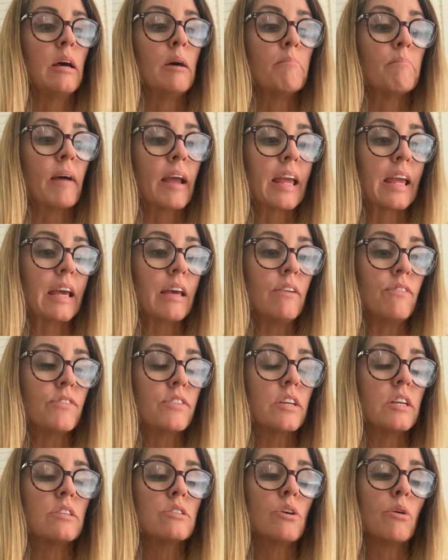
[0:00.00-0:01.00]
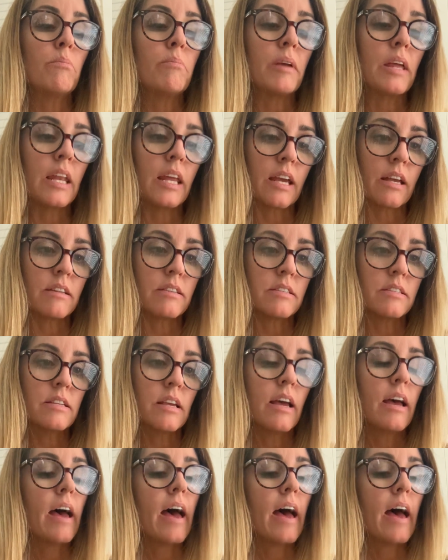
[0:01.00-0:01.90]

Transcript: My gift is obedience.